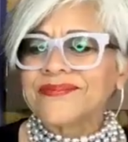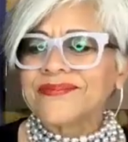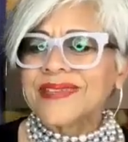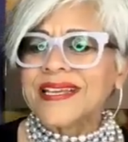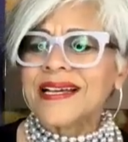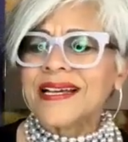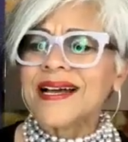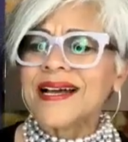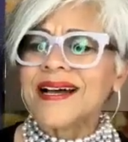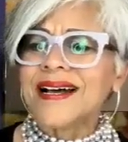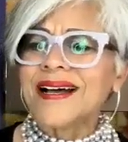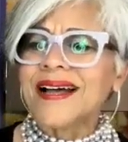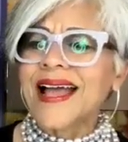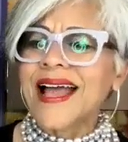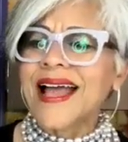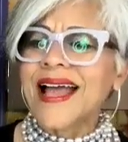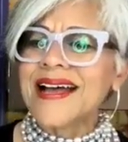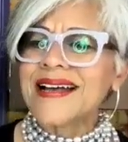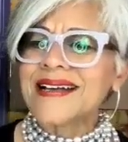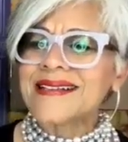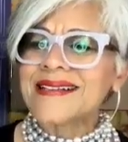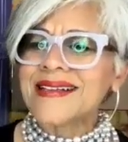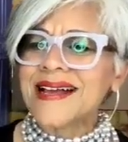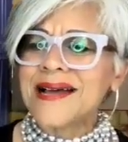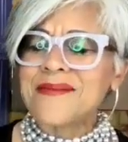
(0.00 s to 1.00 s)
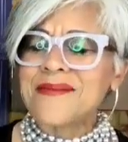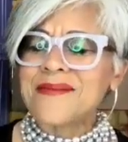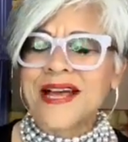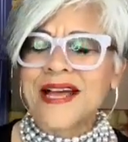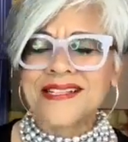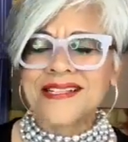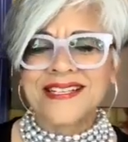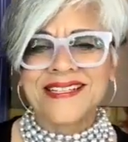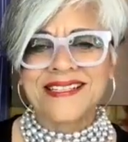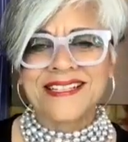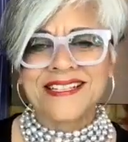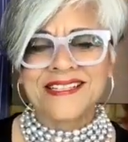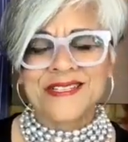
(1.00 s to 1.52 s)
as I'm
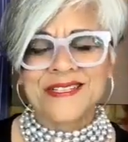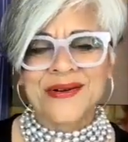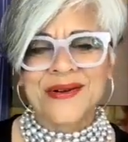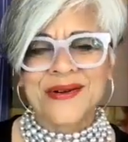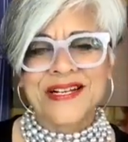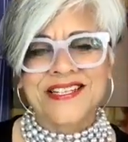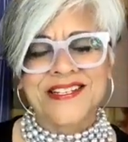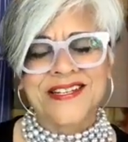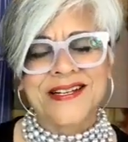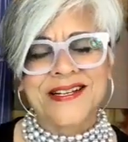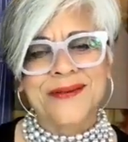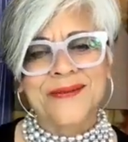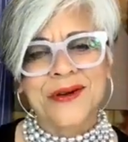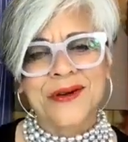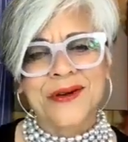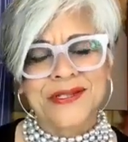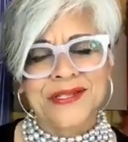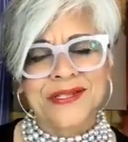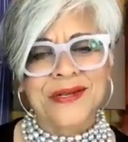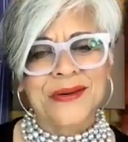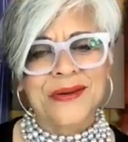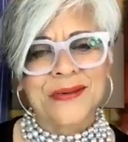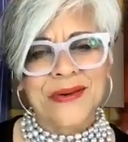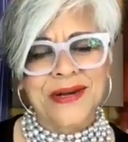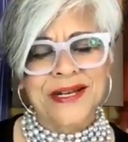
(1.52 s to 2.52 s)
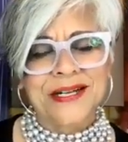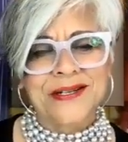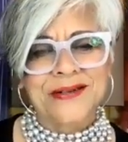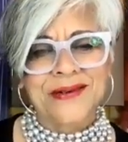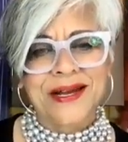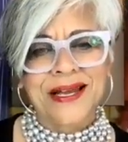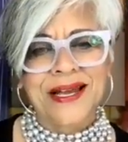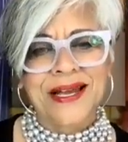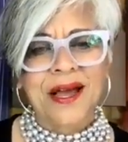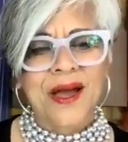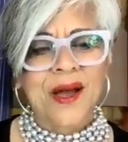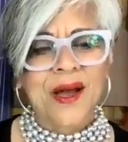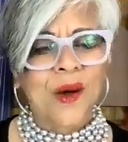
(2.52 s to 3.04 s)
asking this question, I'm also
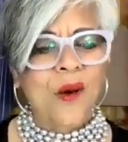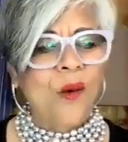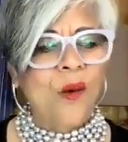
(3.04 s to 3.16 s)
wondering,